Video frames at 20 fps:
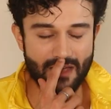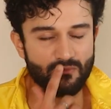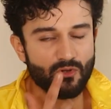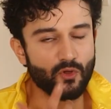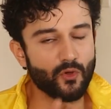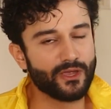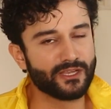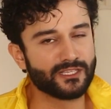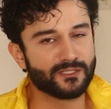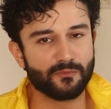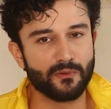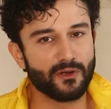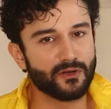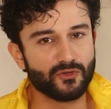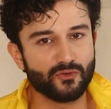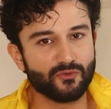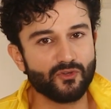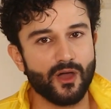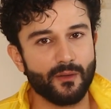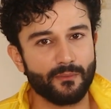I'm no
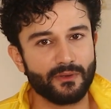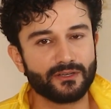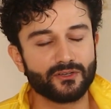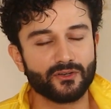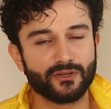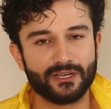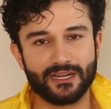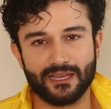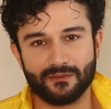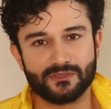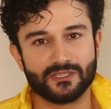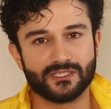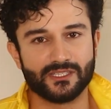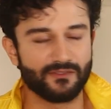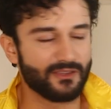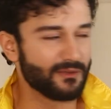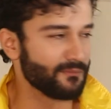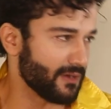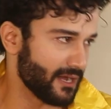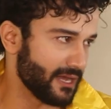expert to comment on it. I'm just
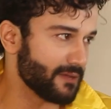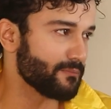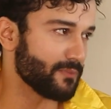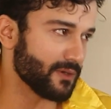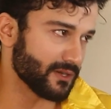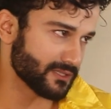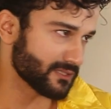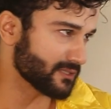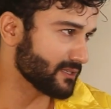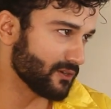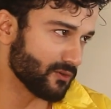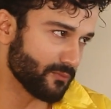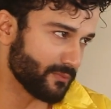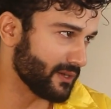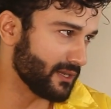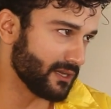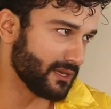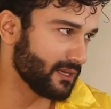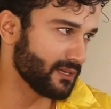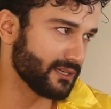giving my personal
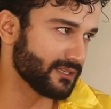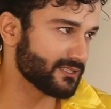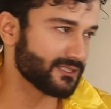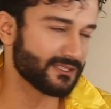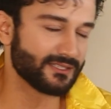opinion. Mm-hmm.